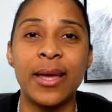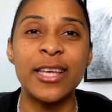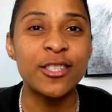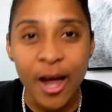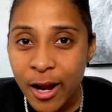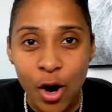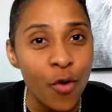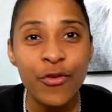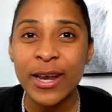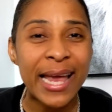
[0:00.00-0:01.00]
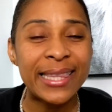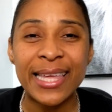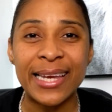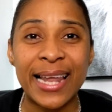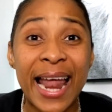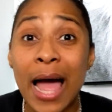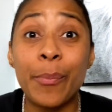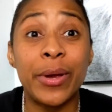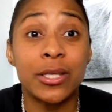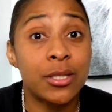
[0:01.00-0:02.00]
It's not an overnight thing that
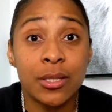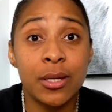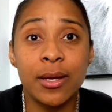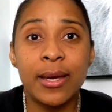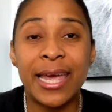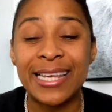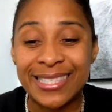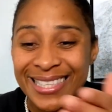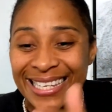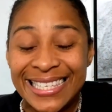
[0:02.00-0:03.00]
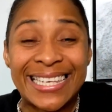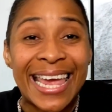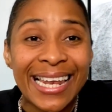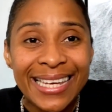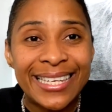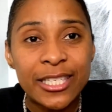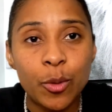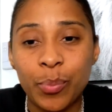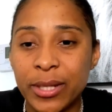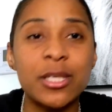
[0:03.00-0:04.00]
happens. It's the daily
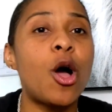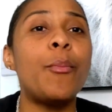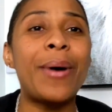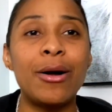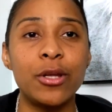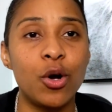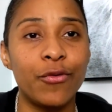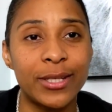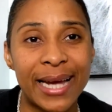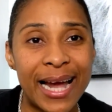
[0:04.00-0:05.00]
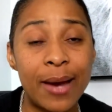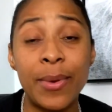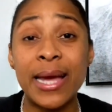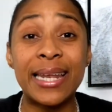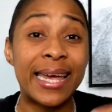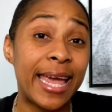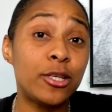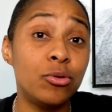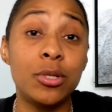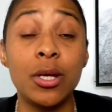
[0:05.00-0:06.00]
disciplines compounded over time that
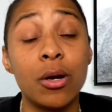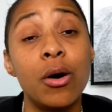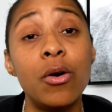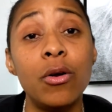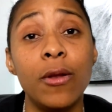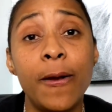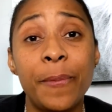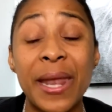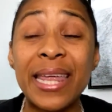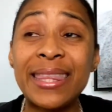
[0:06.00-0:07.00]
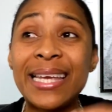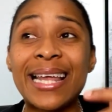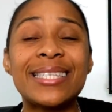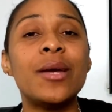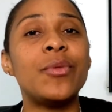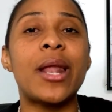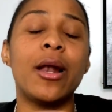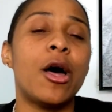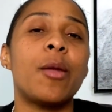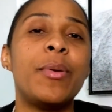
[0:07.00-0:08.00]
get you to your goal. And I think that's something that a
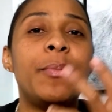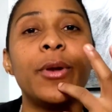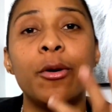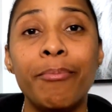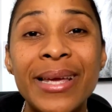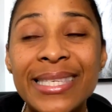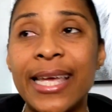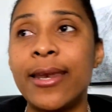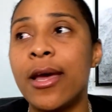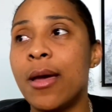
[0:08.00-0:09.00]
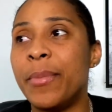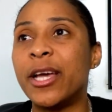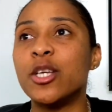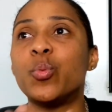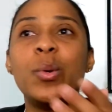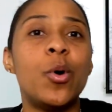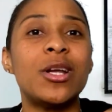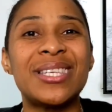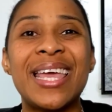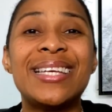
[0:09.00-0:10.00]
lot of people are missing because we
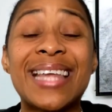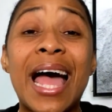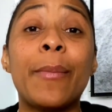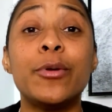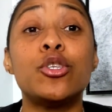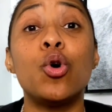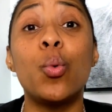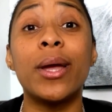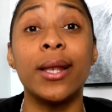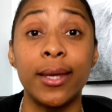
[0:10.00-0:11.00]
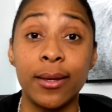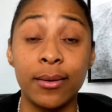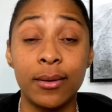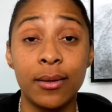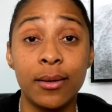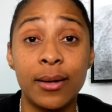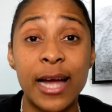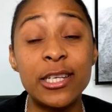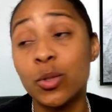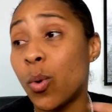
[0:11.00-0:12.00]
want things to happen so quickly. I
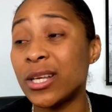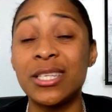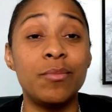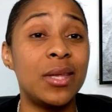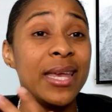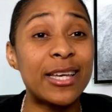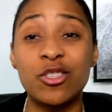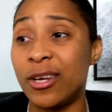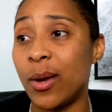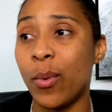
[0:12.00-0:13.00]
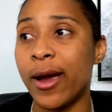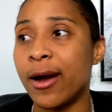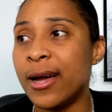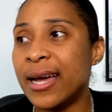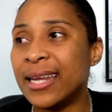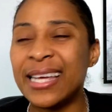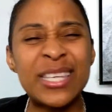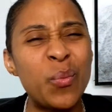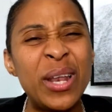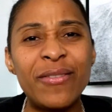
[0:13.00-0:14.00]
just watched something yesterday where they
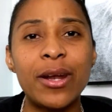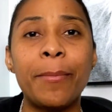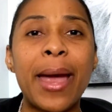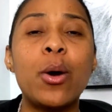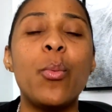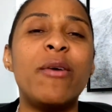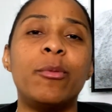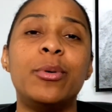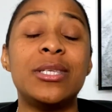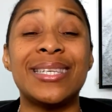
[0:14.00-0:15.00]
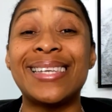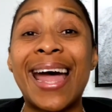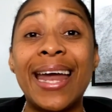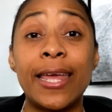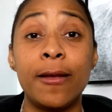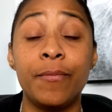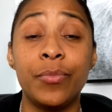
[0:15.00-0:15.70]
said we live in a microwavable society